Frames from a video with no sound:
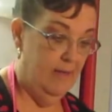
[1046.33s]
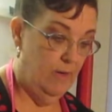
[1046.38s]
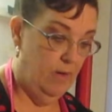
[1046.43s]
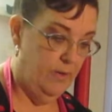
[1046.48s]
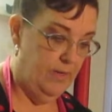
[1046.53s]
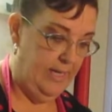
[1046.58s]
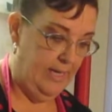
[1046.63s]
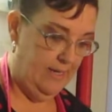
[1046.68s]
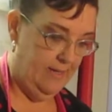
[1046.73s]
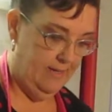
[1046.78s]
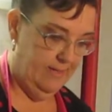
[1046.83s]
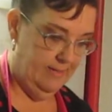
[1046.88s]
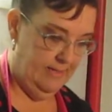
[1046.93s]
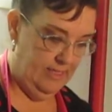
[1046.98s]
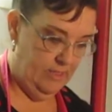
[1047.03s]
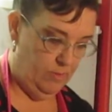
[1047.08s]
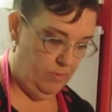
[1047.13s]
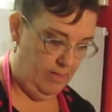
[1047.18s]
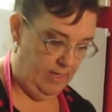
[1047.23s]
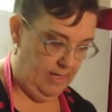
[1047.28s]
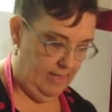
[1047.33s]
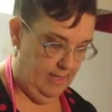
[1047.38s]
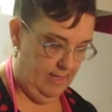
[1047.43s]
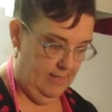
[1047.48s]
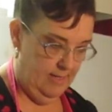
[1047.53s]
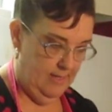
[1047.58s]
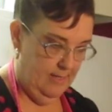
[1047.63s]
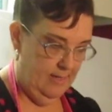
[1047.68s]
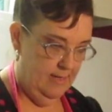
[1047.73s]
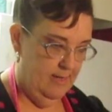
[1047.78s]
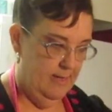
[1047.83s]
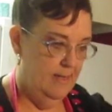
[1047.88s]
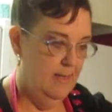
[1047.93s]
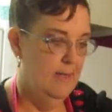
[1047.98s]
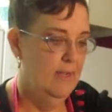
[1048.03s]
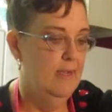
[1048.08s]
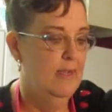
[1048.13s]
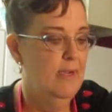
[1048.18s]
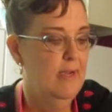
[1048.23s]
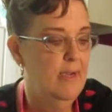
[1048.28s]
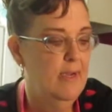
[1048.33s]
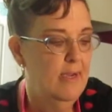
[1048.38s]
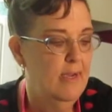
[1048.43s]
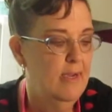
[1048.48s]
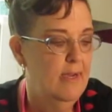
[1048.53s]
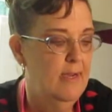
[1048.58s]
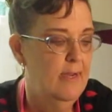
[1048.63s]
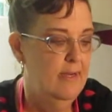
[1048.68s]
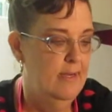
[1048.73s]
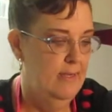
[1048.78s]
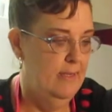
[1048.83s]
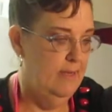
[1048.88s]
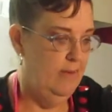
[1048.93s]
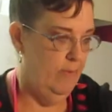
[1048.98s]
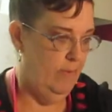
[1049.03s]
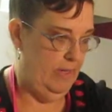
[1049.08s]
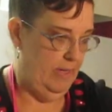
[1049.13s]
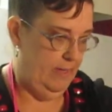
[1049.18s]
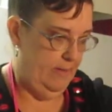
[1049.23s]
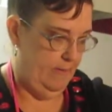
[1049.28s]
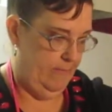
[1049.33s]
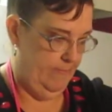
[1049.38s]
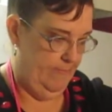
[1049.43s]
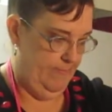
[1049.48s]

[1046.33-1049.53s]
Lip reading: Oh yeah, it's ready. Here we go.